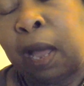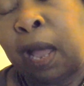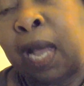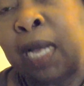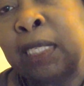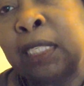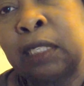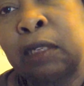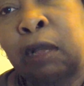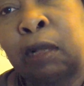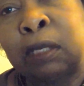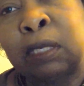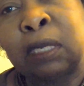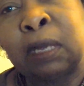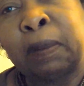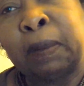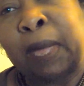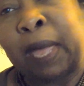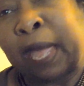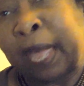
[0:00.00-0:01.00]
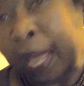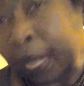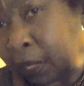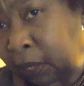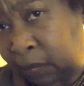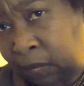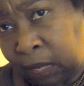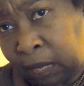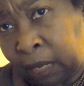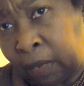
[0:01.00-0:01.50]
I saw some
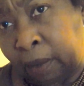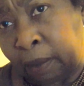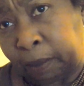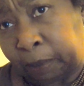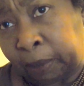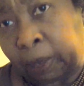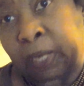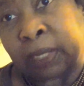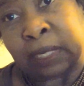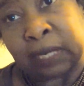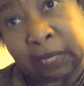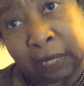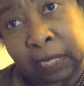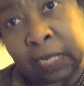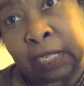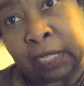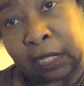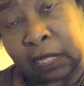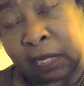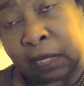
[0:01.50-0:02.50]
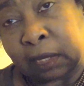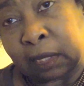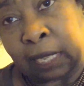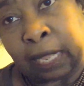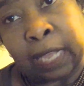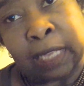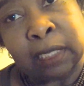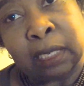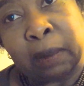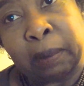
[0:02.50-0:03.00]
excellent presentations,
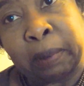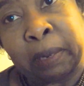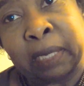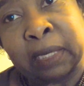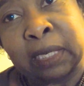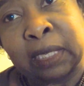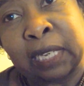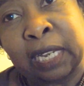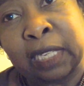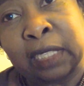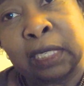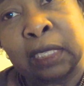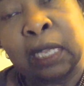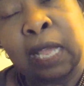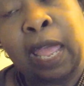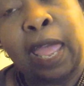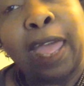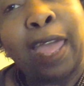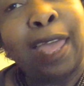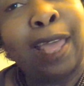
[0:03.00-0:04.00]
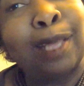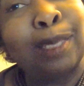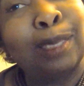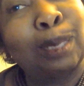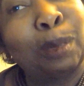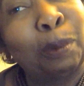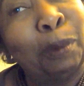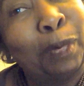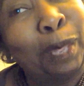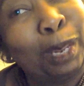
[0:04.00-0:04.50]
excellent presentations, and
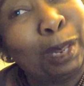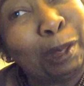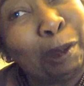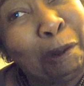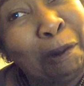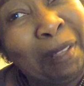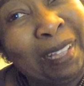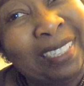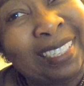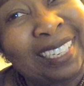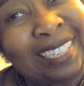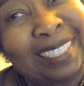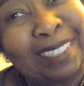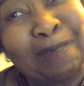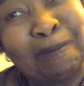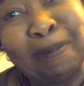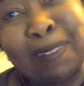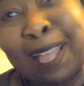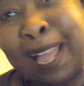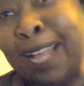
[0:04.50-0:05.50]
some good quizzes.